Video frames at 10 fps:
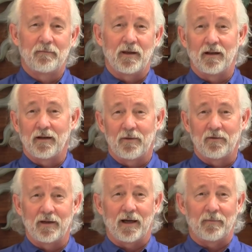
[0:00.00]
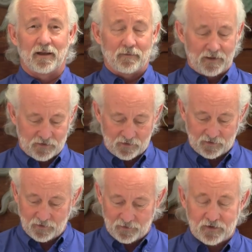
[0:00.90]
and other than that, man, let's just
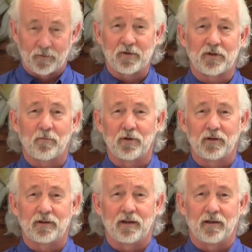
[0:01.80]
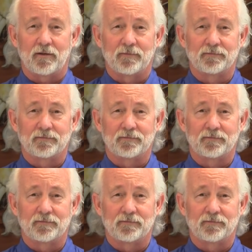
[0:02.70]
do this. I'm gonna start putting it together.